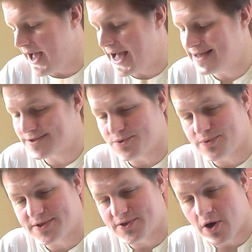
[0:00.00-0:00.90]
As a
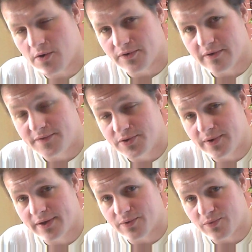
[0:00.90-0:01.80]
result of
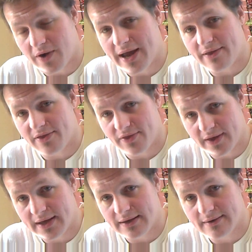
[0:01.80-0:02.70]
doing the right
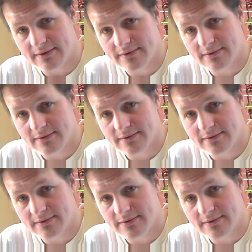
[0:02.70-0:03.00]
thing,